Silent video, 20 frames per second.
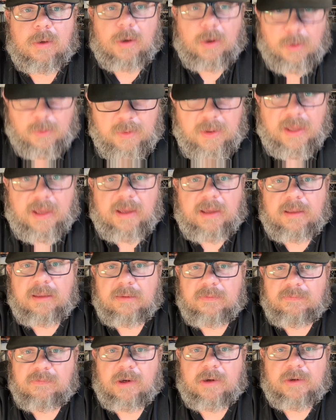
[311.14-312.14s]

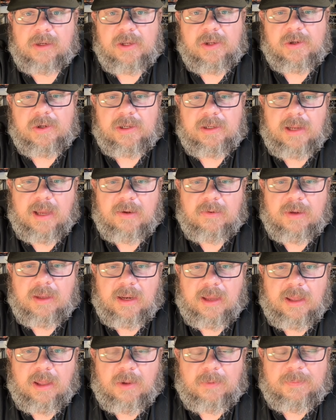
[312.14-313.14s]
Okay, very good. How
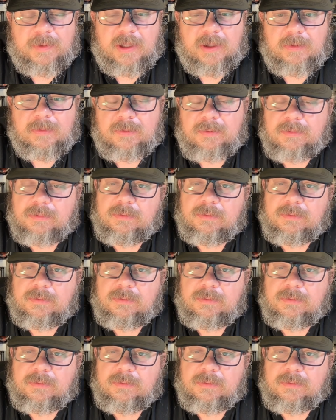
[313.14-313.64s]
can I help you?